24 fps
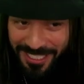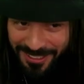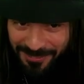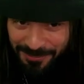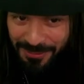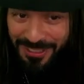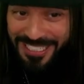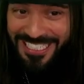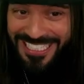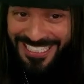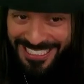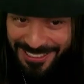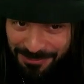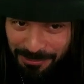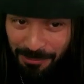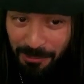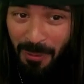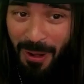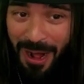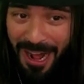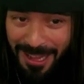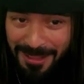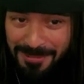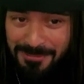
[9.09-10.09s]
We need
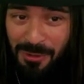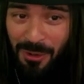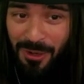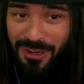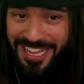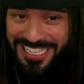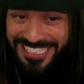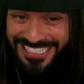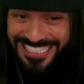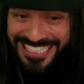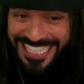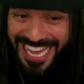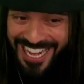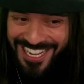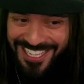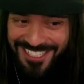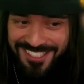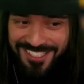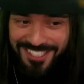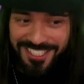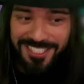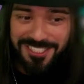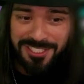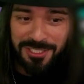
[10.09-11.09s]
one more. That's
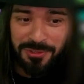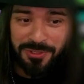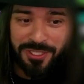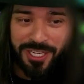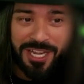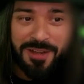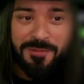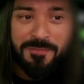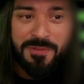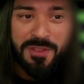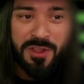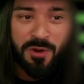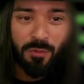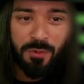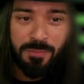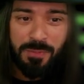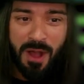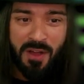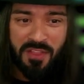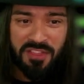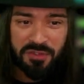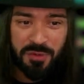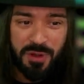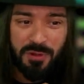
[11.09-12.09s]
96, okay? We
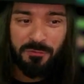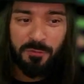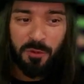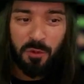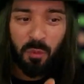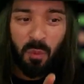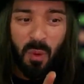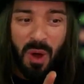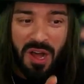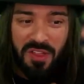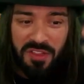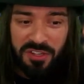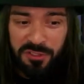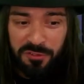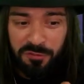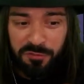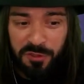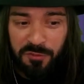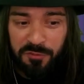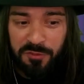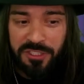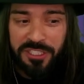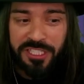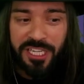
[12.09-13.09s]
bought this one for
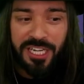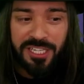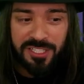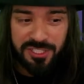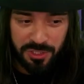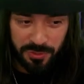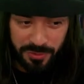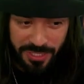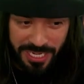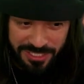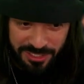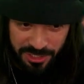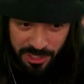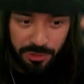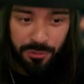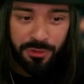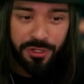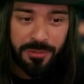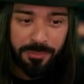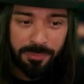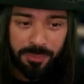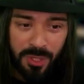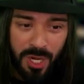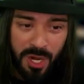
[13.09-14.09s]
150k, so that's
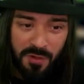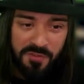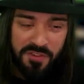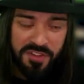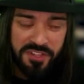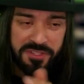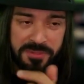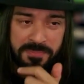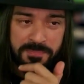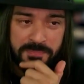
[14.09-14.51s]
already a profit.